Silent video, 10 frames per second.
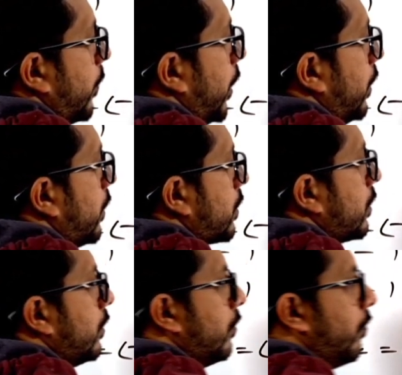
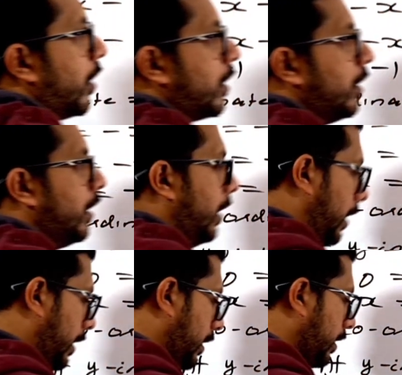minus 1.
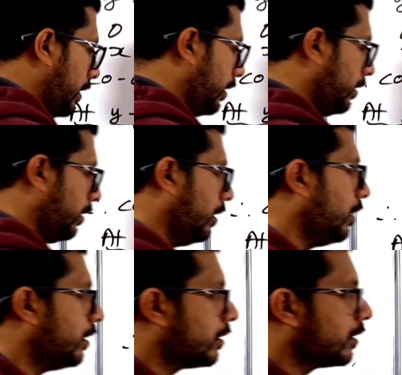And
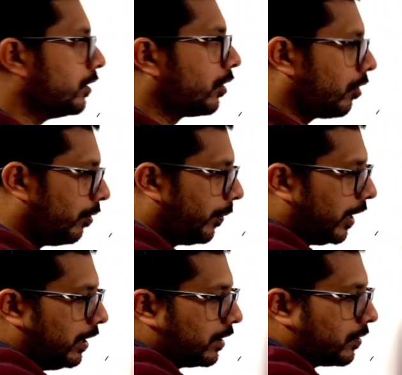0
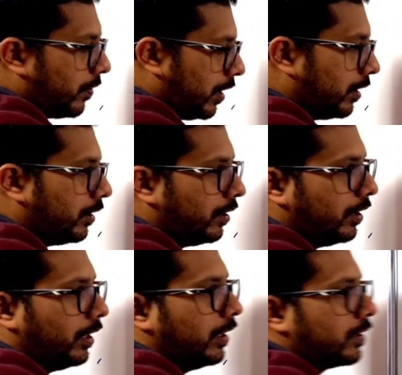minus 1.
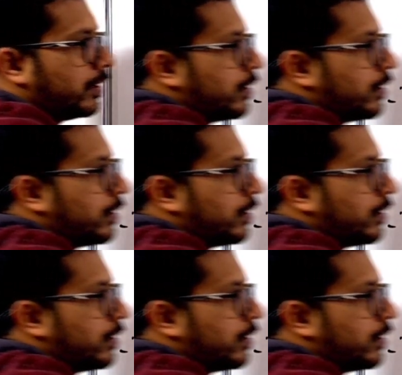X